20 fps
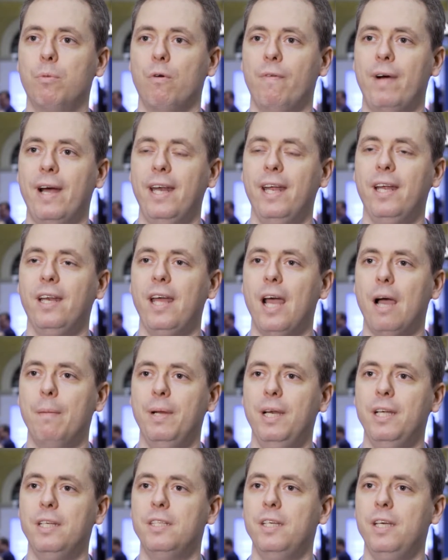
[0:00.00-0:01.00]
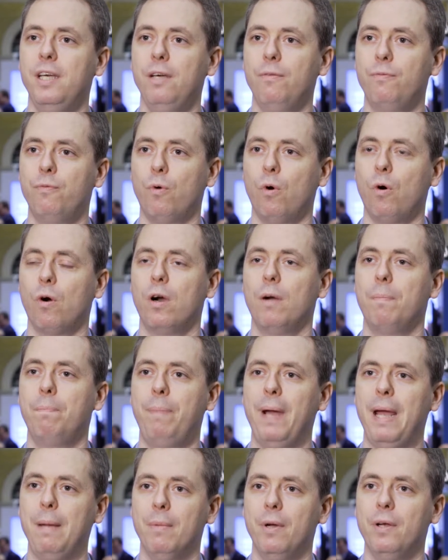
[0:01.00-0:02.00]
providing the ability for
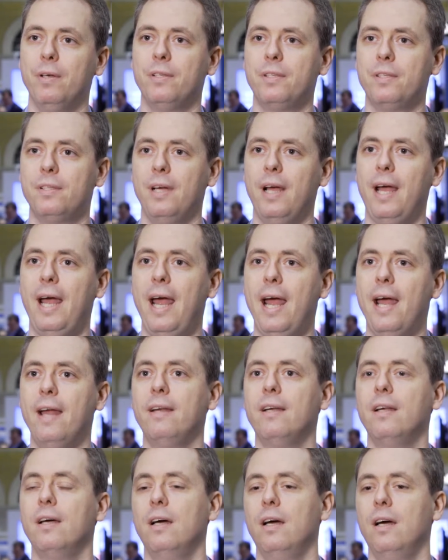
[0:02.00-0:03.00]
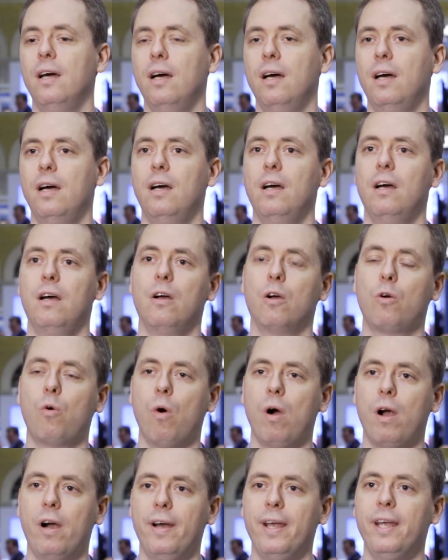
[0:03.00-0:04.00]
payment and
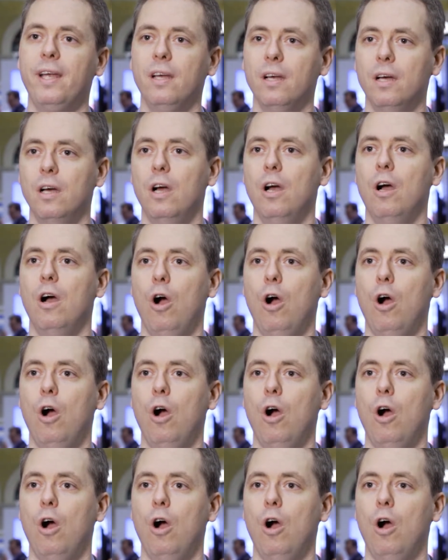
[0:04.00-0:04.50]
acquiring